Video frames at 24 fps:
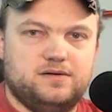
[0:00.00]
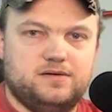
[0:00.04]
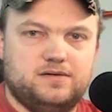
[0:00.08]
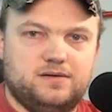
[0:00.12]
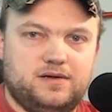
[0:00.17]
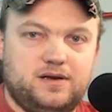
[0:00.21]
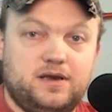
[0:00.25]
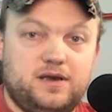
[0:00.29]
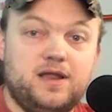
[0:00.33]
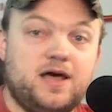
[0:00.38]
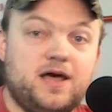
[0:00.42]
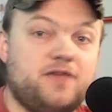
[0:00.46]

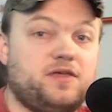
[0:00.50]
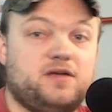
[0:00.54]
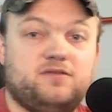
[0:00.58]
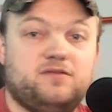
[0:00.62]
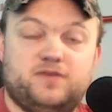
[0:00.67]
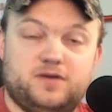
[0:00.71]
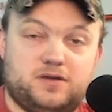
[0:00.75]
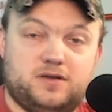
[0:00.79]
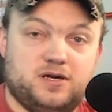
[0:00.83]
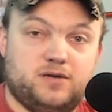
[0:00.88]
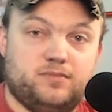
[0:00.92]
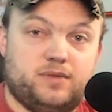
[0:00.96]
nothing
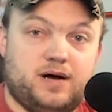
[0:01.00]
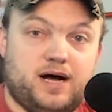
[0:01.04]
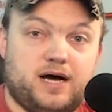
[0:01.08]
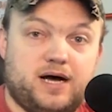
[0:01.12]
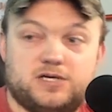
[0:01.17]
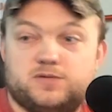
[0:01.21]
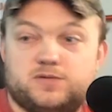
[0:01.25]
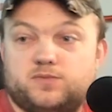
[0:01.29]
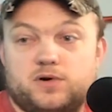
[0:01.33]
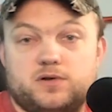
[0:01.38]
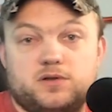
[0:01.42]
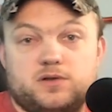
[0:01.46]
fits in a
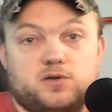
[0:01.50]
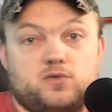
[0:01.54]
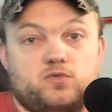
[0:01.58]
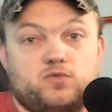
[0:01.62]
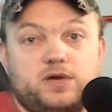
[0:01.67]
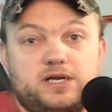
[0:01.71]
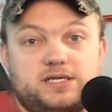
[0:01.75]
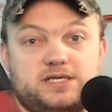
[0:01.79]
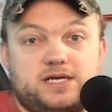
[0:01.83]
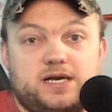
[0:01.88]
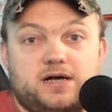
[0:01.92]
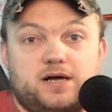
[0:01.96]
box, whereas in
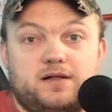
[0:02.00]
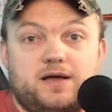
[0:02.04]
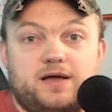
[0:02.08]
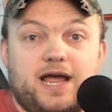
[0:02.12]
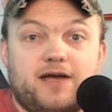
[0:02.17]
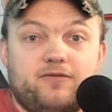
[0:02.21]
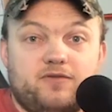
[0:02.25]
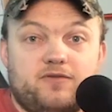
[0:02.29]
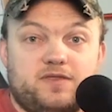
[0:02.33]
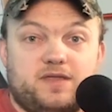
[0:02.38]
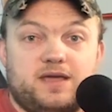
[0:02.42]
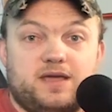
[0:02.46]
retail,
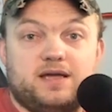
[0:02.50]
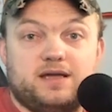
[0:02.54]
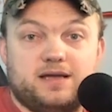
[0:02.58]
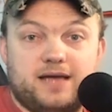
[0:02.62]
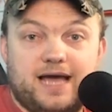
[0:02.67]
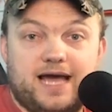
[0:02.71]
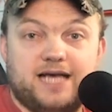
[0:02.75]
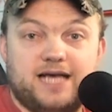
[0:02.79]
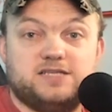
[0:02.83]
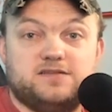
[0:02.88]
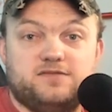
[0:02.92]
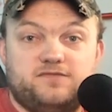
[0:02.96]
everything
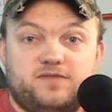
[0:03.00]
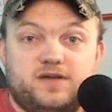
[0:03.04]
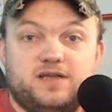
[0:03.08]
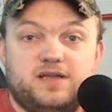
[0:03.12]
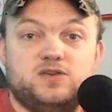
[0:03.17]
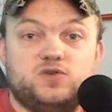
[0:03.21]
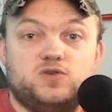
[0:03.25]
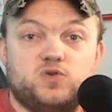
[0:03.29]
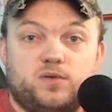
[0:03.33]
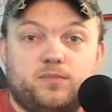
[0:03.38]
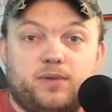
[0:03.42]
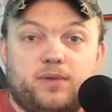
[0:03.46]
has to fit
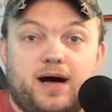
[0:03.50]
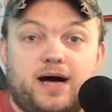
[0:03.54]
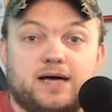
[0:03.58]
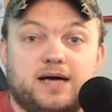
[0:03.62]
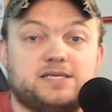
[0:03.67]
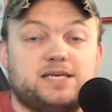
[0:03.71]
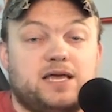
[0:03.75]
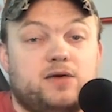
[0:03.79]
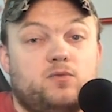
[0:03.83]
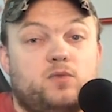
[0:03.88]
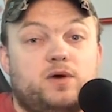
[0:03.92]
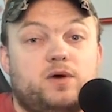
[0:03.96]
into a box.
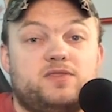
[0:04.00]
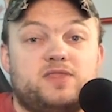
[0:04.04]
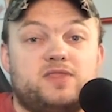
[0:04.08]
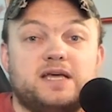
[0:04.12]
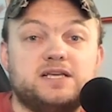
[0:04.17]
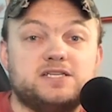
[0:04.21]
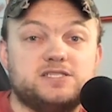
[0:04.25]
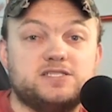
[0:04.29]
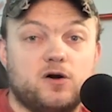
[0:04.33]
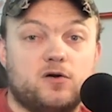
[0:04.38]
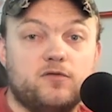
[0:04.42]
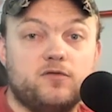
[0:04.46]
And when
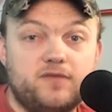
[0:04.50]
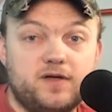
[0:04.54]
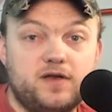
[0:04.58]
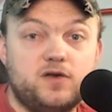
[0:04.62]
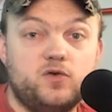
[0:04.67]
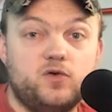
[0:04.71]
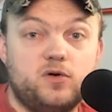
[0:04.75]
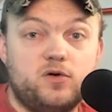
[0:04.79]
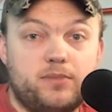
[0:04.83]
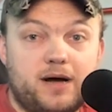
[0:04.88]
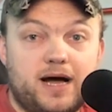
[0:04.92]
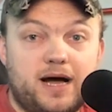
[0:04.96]
things don't fit
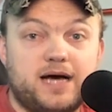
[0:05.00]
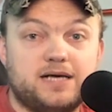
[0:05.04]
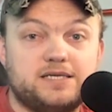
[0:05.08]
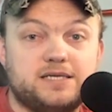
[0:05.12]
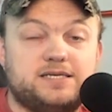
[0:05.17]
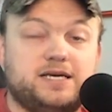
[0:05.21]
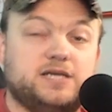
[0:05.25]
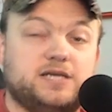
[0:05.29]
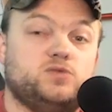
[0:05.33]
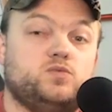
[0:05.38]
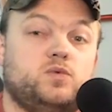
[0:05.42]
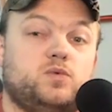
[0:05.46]
into a box,
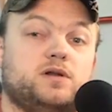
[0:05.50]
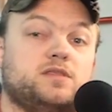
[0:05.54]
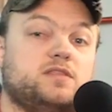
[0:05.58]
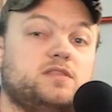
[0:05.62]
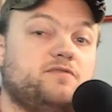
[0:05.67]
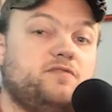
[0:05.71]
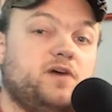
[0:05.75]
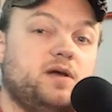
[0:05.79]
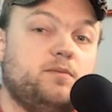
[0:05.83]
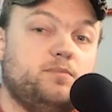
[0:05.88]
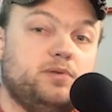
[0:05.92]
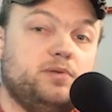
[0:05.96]
guess what? The
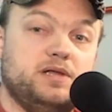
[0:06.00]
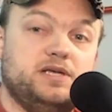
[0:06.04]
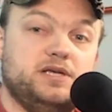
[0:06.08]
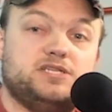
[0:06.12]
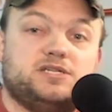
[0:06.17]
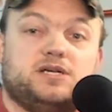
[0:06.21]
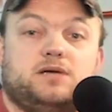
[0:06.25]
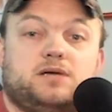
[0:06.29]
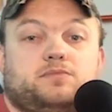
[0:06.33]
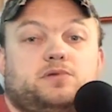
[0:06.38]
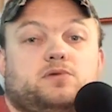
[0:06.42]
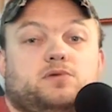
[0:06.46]
fun police
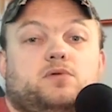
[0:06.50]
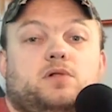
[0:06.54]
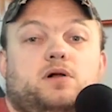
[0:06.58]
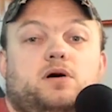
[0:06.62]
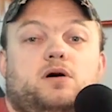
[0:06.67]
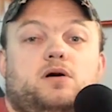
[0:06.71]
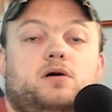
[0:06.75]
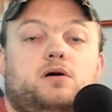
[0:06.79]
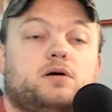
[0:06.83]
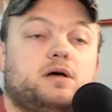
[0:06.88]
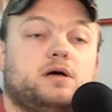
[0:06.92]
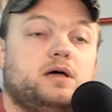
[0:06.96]
comes
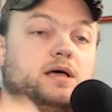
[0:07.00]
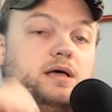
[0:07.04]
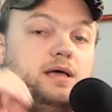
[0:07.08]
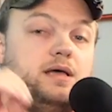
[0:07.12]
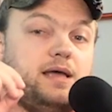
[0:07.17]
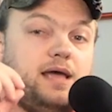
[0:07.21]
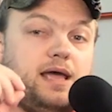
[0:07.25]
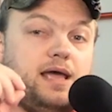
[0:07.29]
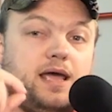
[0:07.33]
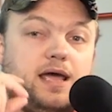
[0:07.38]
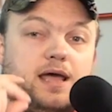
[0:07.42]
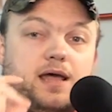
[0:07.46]
along,
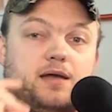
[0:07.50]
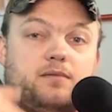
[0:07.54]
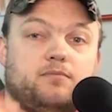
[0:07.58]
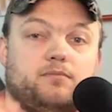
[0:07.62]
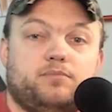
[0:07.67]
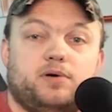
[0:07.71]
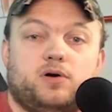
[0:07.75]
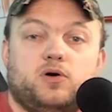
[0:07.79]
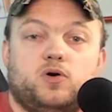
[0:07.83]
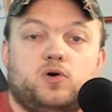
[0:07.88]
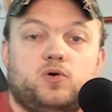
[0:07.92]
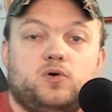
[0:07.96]
and
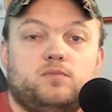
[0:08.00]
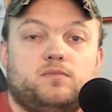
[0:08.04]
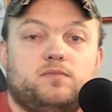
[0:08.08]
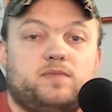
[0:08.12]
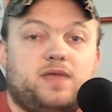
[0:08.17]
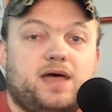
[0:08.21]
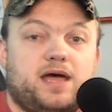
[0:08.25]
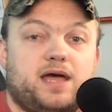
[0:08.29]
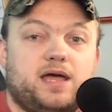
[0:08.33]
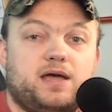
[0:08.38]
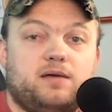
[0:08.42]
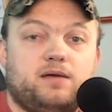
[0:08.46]
boom,
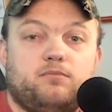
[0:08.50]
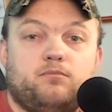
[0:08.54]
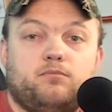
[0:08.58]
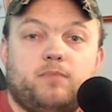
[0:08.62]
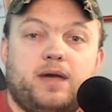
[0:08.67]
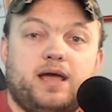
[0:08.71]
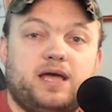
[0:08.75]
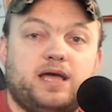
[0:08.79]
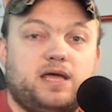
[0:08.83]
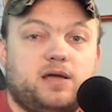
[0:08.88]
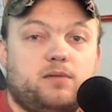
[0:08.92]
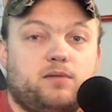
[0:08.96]
they
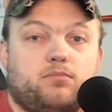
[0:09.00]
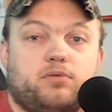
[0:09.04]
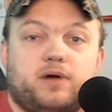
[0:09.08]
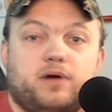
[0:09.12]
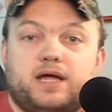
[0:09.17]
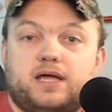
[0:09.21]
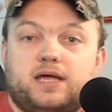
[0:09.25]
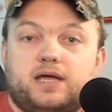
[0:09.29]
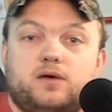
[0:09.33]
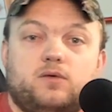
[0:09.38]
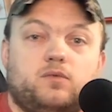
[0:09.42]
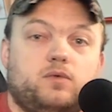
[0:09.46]
make it,
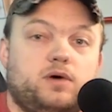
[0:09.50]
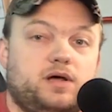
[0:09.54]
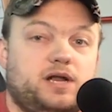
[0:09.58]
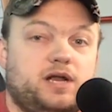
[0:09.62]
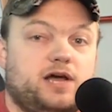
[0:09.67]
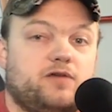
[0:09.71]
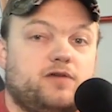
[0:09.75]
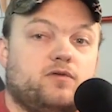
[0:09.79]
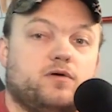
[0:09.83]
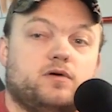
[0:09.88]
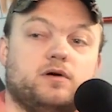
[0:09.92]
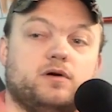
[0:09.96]
break it,
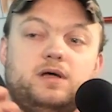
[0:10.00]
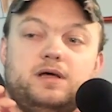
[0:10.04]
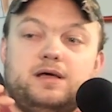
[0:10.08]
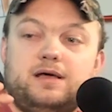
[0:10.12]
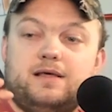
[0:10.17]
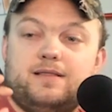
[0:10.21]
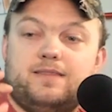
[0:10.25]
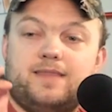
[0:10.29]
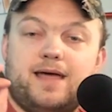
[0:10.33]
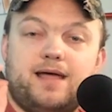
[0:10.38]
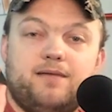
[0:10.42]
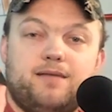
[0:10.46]
whatever.
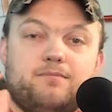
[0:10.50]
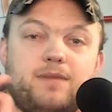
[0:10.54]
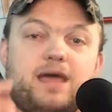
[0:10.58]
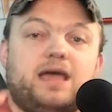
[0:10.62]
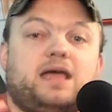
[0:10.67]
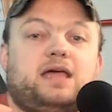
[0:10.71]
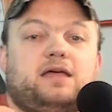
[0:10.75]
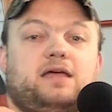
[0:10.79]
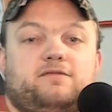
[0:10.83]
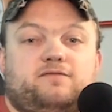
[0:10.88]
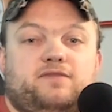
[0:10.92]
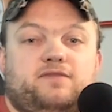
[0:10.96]
They
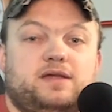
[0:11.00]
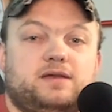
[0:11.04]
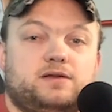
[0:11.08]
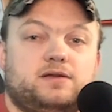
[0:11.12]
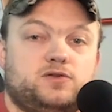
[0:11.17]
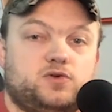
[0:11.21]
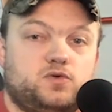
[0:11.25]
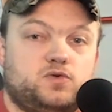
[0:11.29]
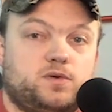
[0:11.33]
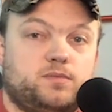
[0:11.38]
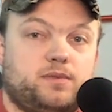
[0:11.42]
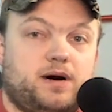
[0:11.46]
make it fit
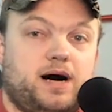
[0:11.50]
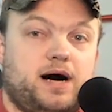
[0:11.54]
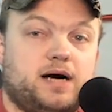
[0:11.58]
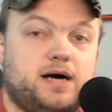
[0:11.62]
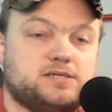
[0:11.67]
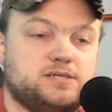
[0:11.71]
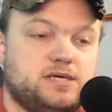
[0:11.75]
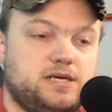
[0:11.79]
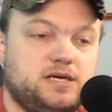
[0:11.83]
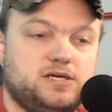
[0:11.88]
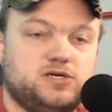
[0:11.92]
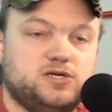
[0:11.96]
into a
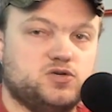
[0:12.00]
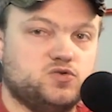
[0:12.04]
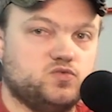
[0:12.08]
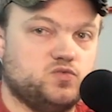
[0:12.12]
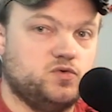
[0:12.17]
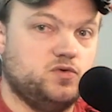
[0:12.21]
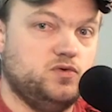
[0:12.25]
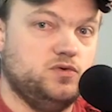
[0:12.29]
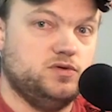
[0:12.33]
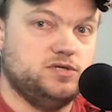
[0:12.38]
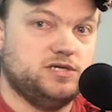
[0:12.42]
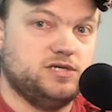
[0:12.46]
box, and it just
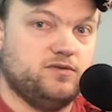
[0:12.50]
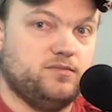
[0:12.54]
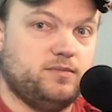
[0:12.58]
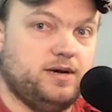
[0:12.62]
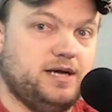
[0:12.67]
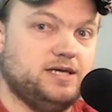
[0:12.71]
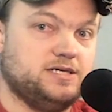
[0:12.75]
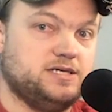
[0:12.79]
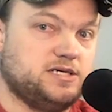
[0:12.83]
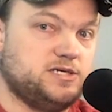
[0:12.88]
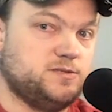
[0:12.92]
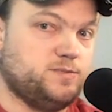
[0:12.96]
ruins
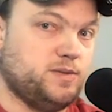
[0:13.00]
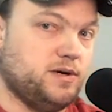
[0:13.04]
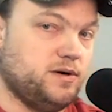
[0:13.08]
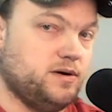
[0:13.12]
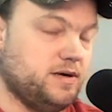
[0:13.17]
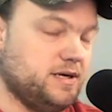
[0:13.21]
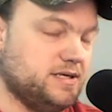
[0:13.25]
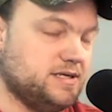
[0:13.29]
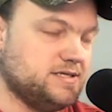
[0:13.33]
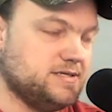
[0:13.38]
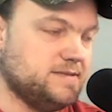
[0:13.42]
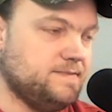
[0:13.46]
everybody's
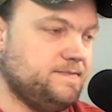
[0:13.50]
experience.